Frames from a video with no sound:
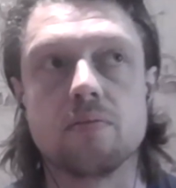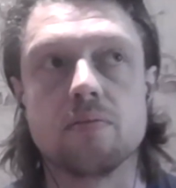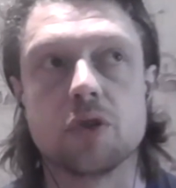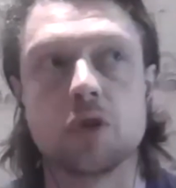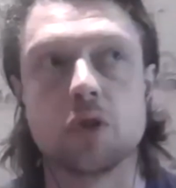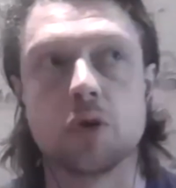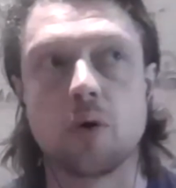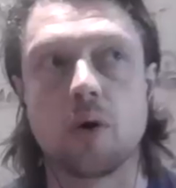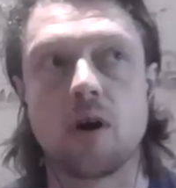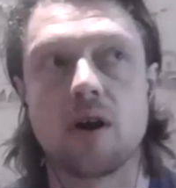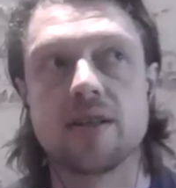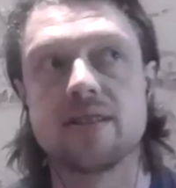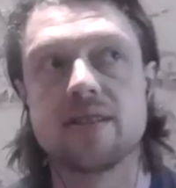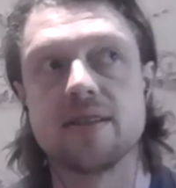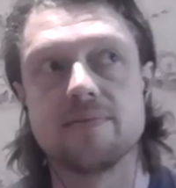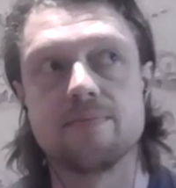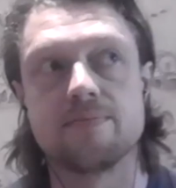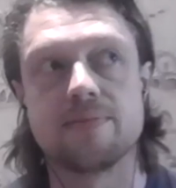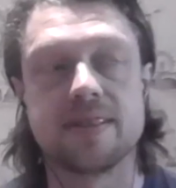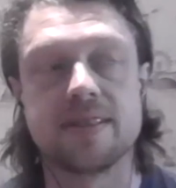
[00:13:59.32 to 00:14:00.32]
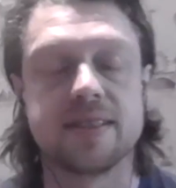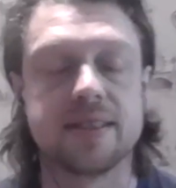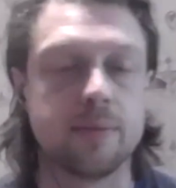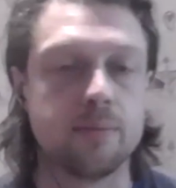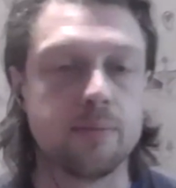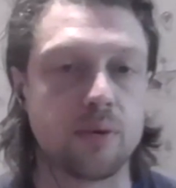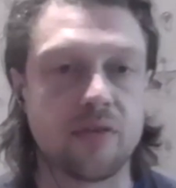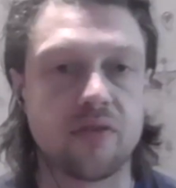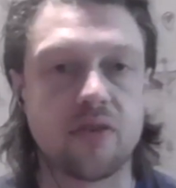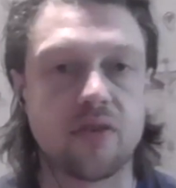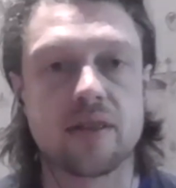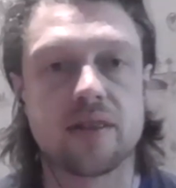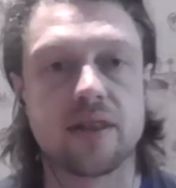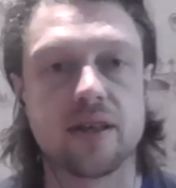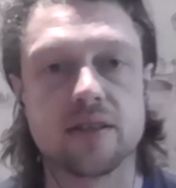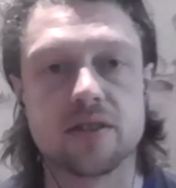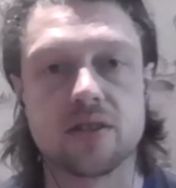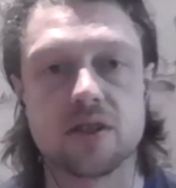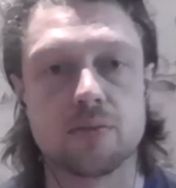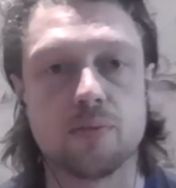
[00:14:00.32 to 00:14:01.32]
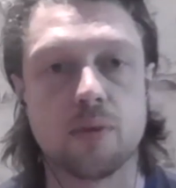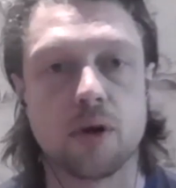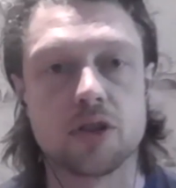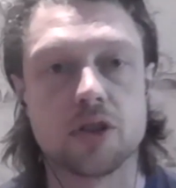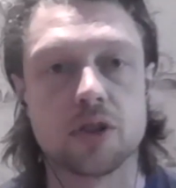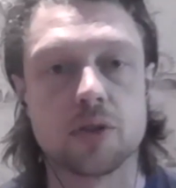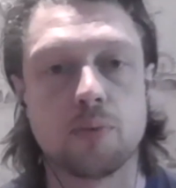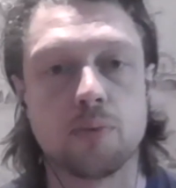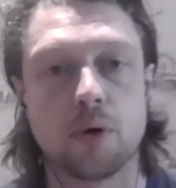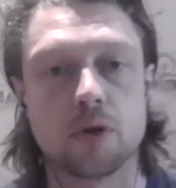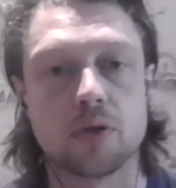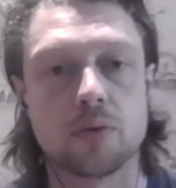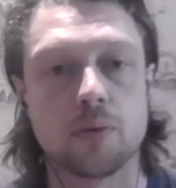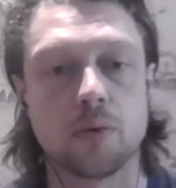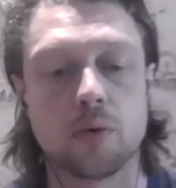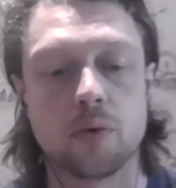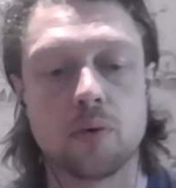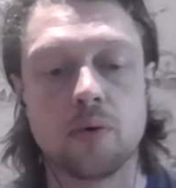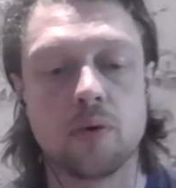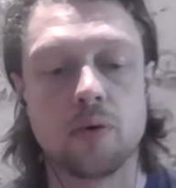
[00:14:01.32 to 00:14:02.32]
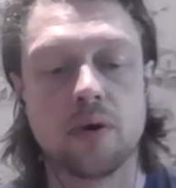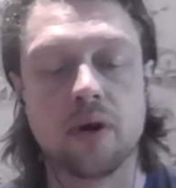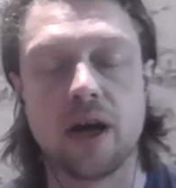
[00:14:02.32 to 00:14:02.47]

try to simplify things as much as possible.